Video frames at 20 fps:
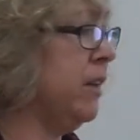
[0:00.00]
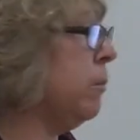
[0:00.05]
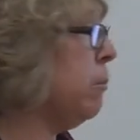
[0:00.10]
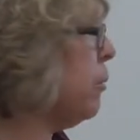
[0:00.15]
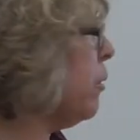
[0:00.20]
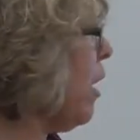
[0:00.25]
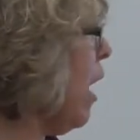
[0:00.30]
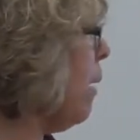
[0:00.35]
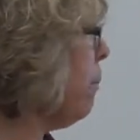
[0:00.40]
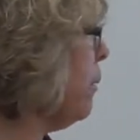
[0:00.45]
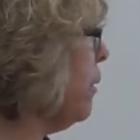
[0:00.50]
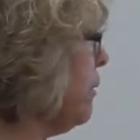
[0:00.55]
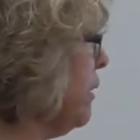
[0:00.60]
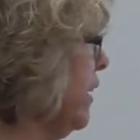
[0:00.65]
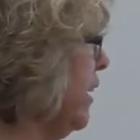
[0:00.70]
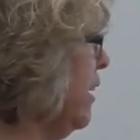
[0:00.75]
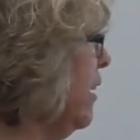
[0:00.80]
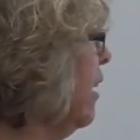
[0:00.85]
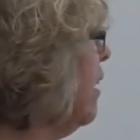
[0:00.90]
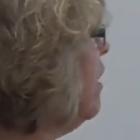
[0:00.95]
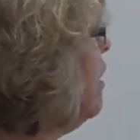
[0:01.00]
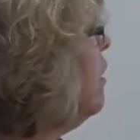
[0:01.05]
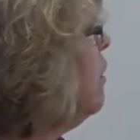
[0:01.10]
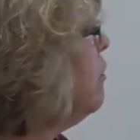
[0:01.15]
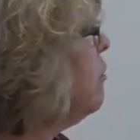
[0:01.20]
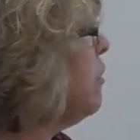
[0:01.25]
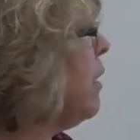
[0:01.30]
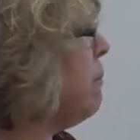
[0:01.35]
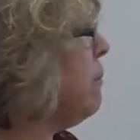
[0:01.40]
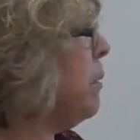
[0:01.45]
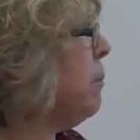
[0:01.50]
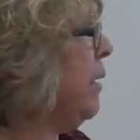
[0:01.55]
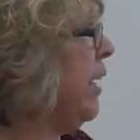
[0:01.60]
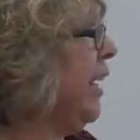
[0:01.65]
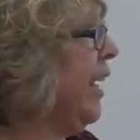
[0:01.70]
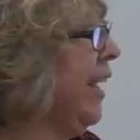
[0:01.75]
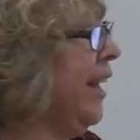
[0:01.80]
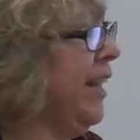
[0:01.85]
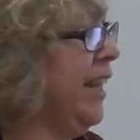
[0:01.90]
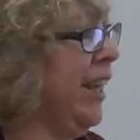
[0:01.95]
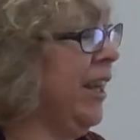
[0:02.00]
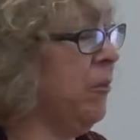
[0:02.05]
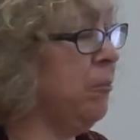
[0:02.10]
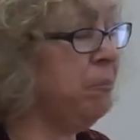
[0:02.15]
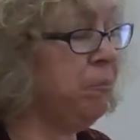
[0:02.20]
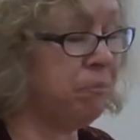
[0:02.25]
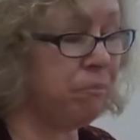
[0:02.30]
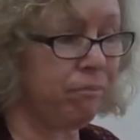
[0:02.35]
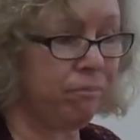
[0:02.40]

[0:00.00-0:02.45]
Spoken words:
them properly from the beginning.